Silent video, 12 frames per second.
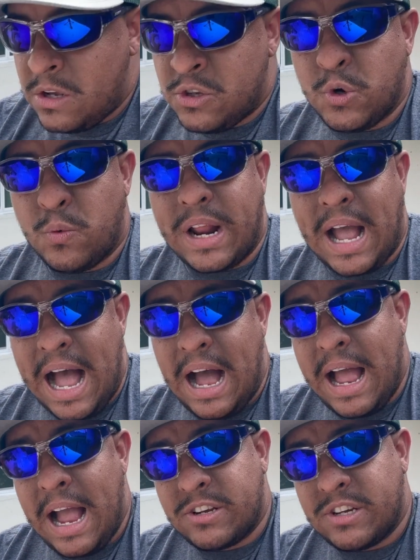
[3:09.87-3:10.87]
So what
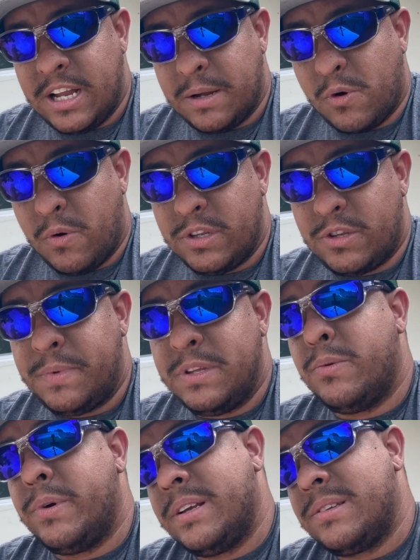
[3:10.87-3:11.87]
I actually am going to be
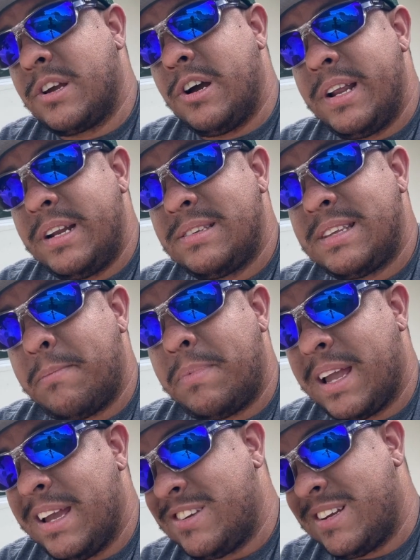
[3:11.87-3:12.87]
doing is cutting this
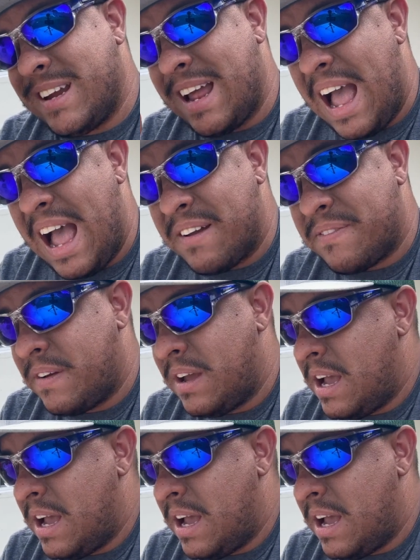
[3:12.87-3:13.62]
application in half.